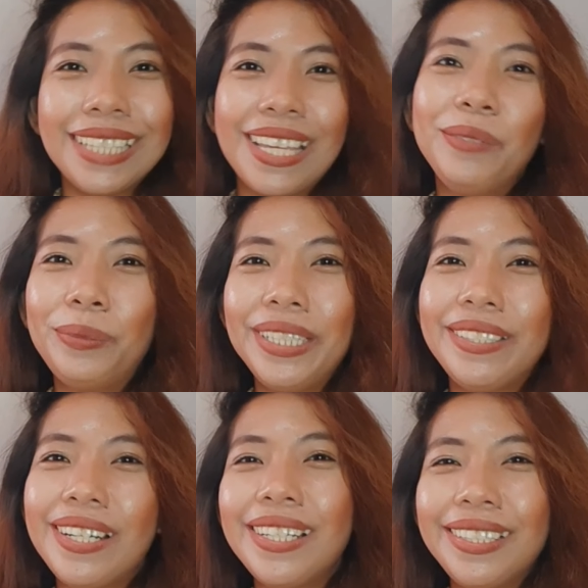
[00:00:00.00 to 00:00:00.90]
And we're
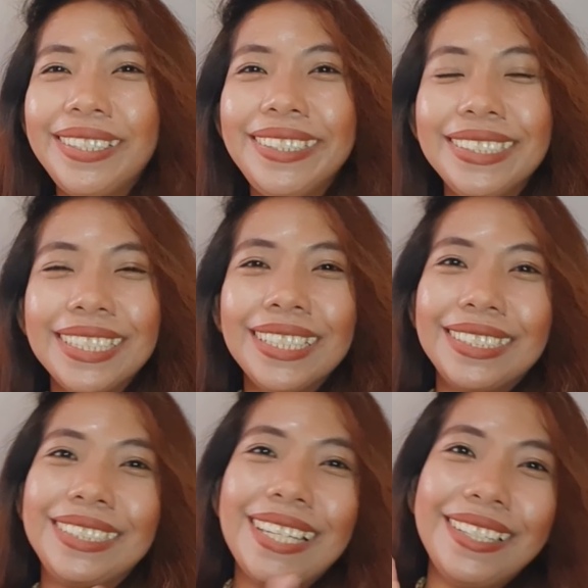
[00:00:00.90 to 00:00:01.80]
done!
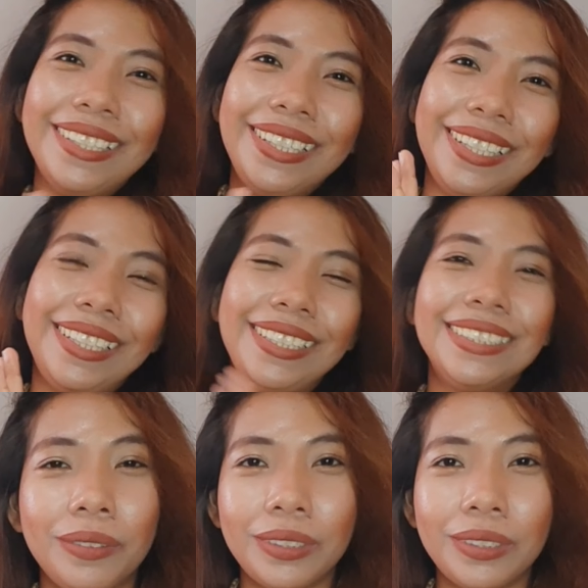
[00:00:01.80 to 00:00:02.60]
Yay!